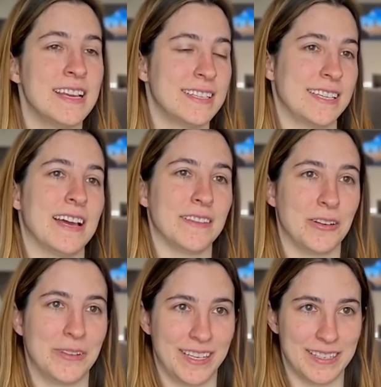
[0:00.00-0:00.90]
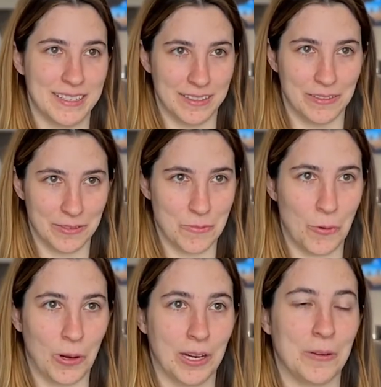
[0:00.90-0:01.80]
together we can deliver
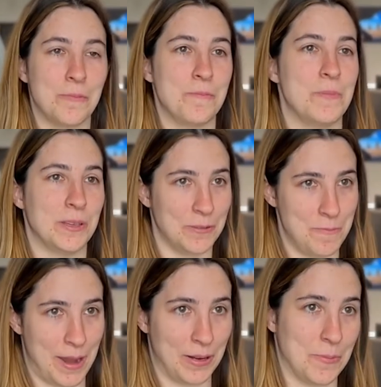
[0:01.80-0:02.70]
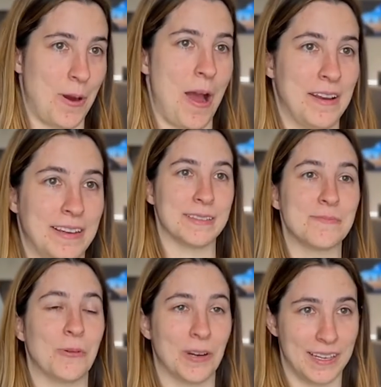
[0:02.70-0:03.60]
more, build better products,
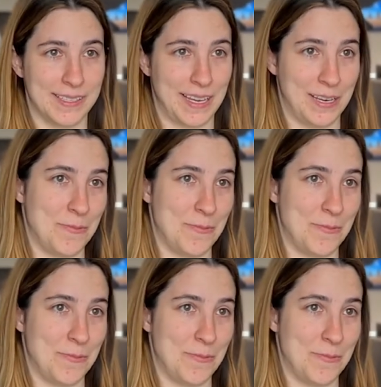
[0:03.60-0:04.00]
more exciting